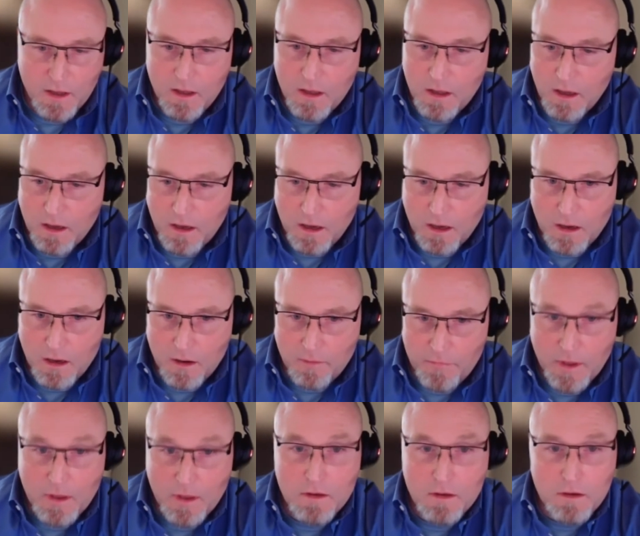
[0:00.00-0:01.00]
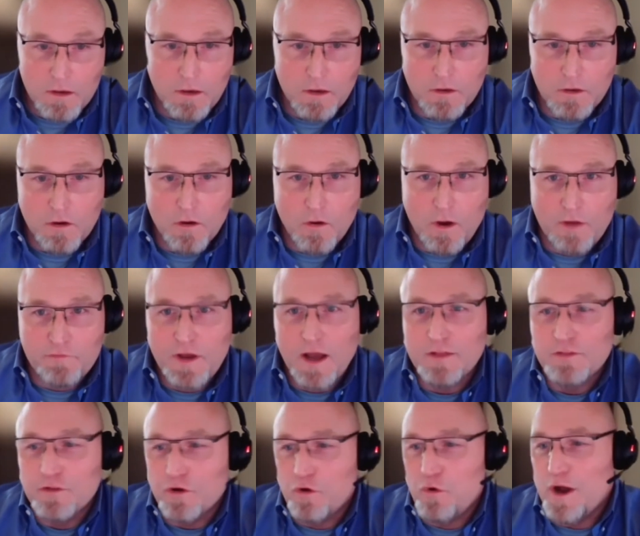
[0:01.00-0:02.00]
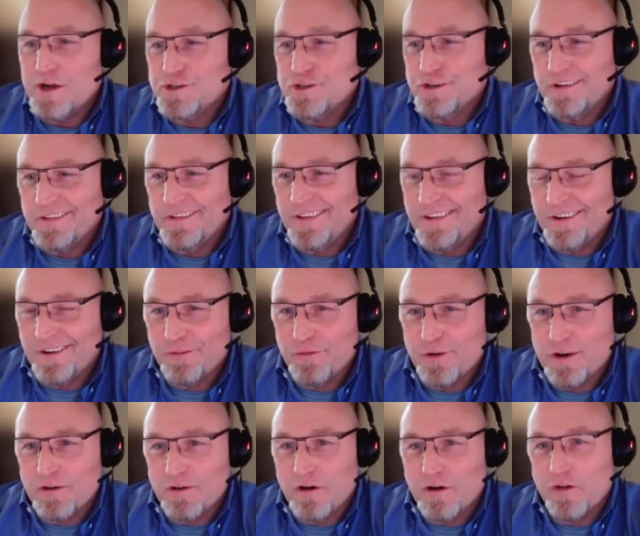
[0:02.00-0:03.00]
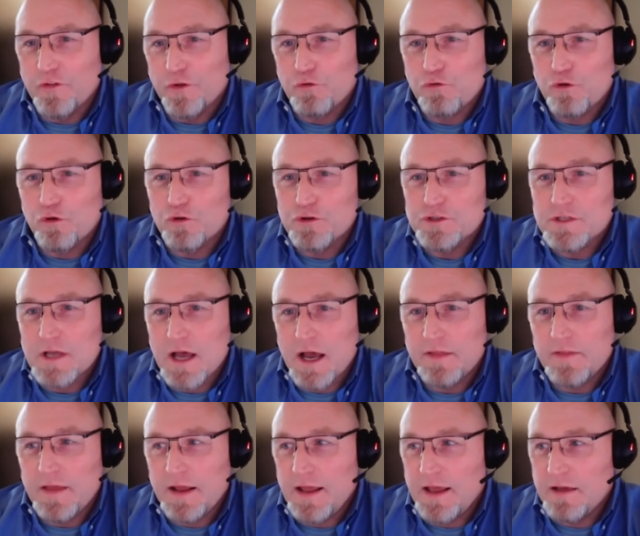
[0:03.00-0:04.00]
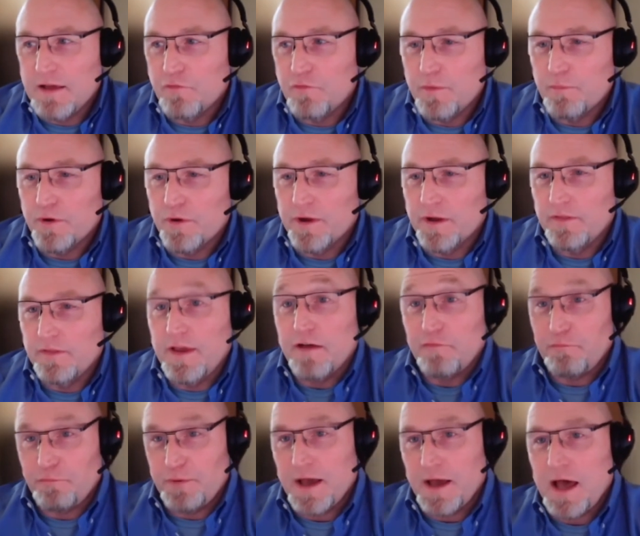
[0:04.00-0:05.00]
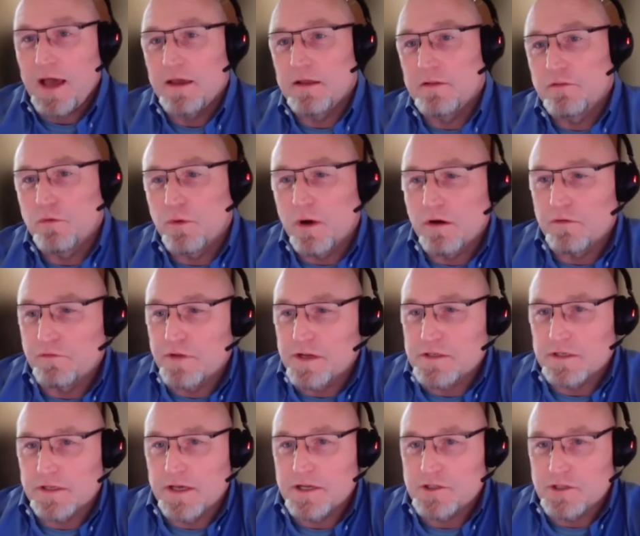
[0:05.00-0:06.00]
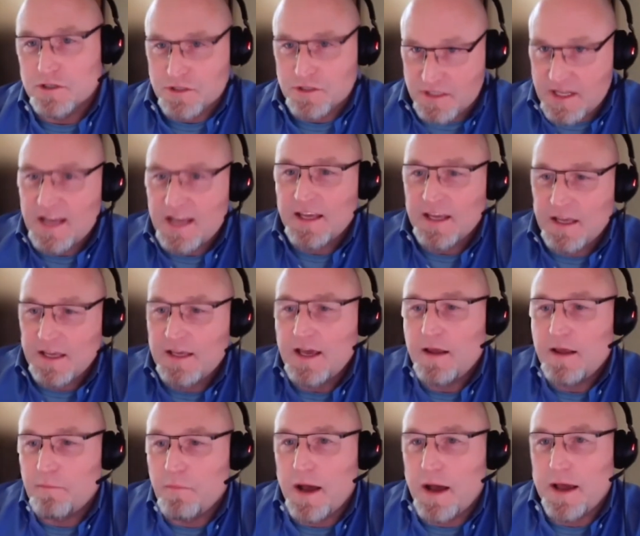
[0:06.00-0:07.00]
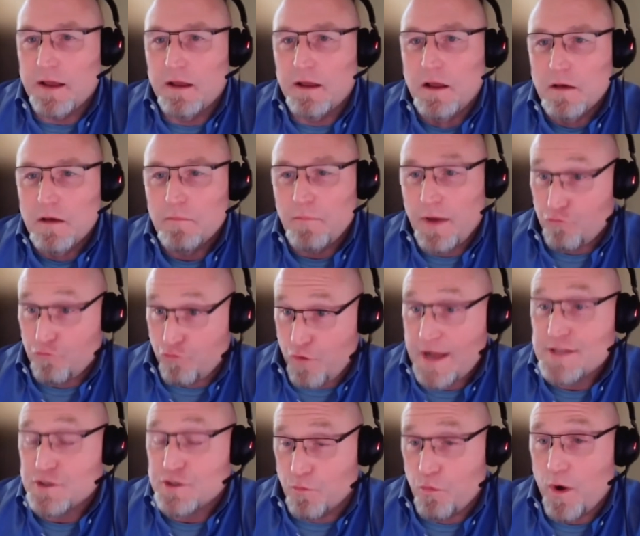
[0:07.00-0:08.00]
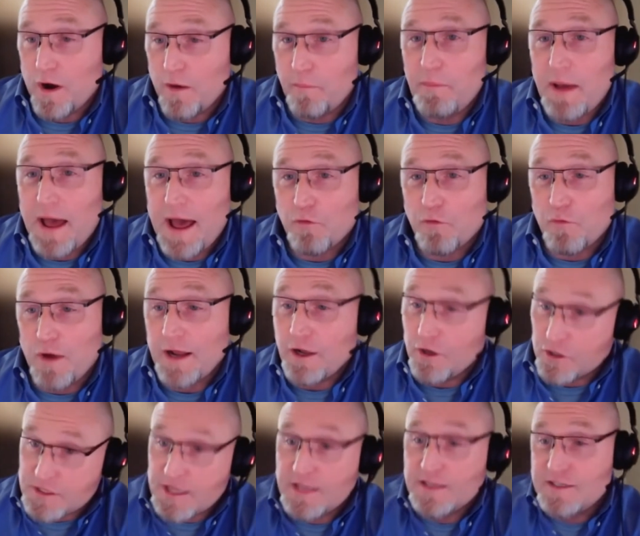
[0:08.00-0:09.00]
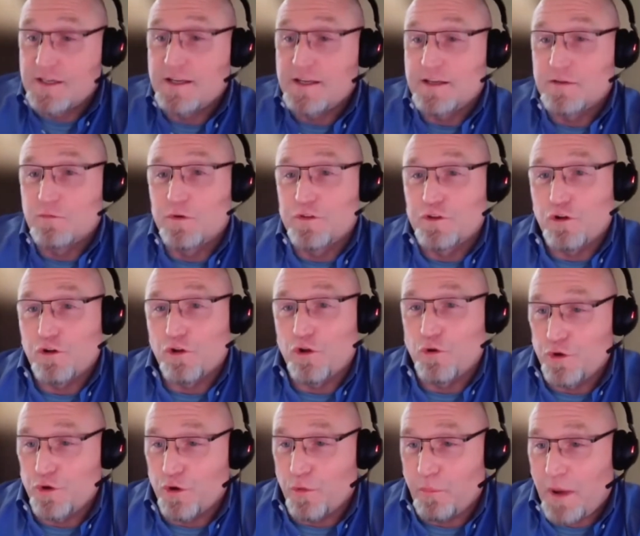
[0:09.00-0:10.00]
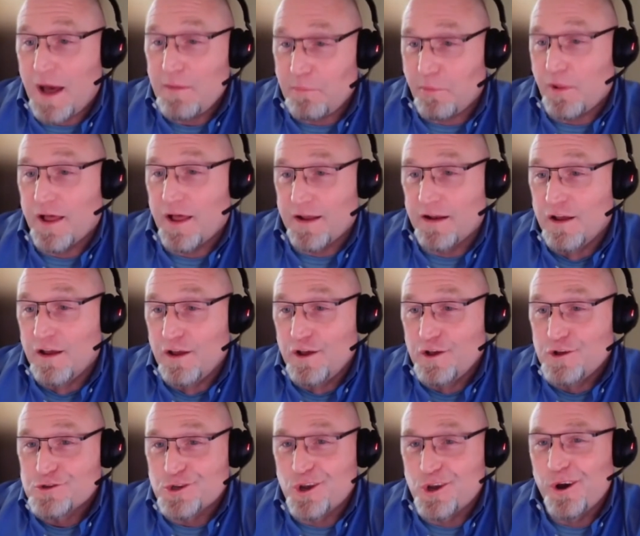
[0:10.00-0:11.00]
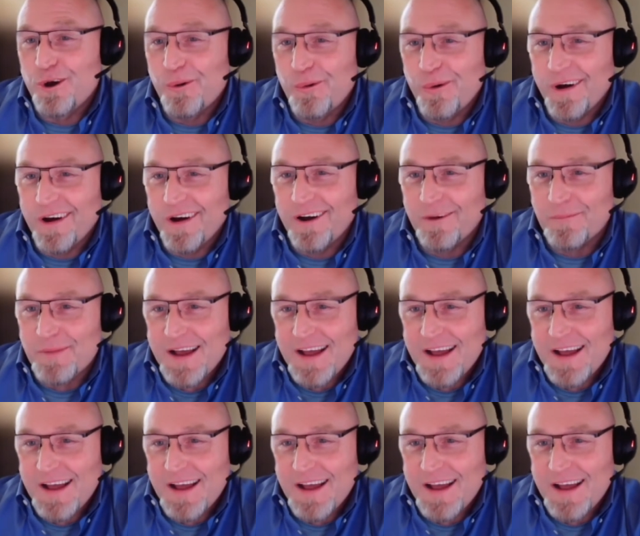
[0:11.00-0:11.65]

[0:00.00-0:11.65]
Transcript: I've gotten the question, on the Kroll side that, hey, if we bring the FBI into our investigations, they can get my ransomware back, right? Because they did it with Colonial Pipeline. So